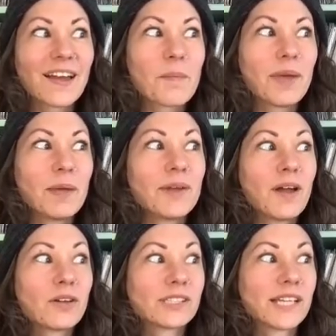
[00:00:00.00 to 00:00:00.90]
Maybe
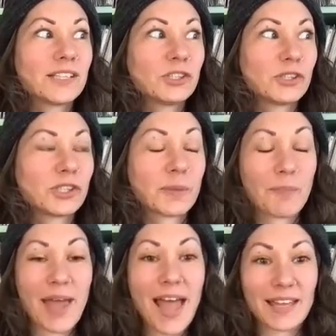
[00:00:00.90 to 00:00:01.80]
I'll send you some
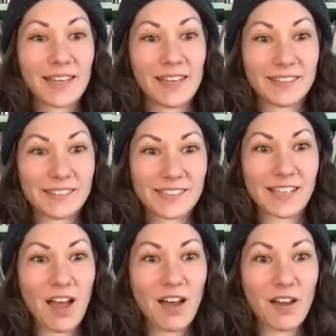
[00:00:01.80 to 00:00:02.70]
packets
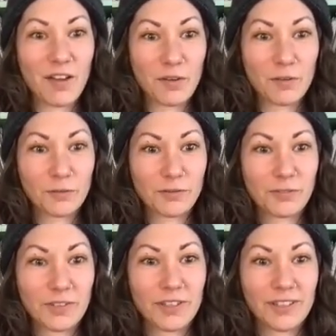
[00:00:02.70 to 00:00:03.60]
of
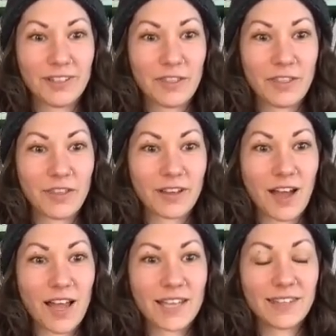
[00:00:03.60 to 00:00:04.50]
the
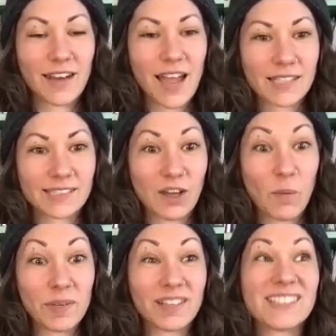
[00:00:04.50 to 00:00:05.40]
kind that I sell
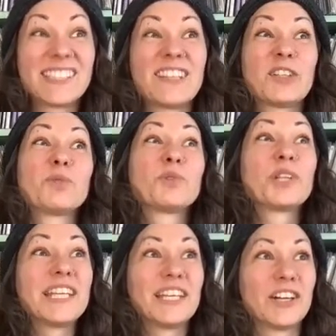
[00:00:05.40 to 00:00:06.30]
because they're
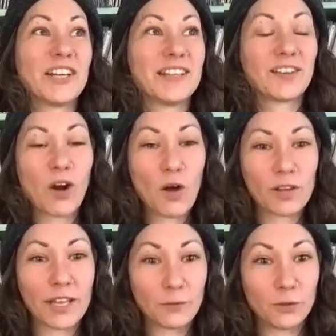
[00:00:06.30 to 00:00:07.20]
really good and they're all
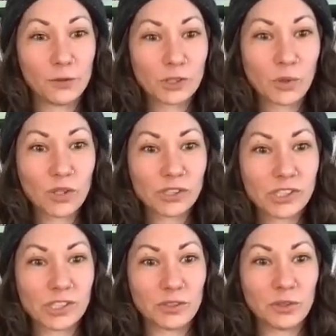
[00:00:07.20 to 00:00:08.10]
like food
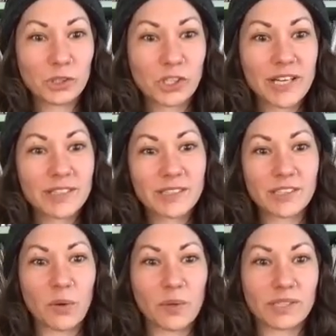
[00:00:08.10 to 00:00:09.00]
sourced nutrients.
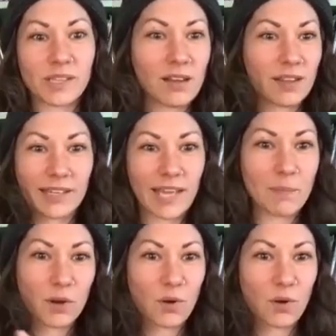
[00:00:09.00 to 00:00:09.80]
So it's not like. Oh, chemical.